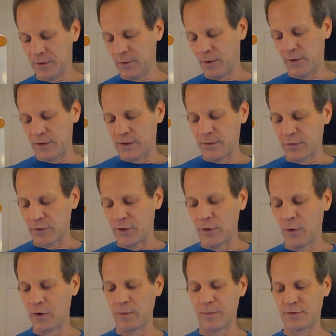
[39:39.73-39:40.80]
all the different
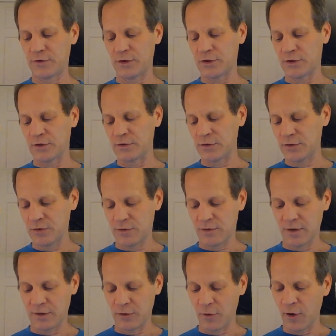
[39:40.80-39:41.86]
yoga positions
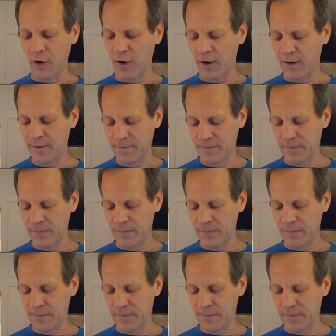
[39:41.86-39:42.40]
that there are.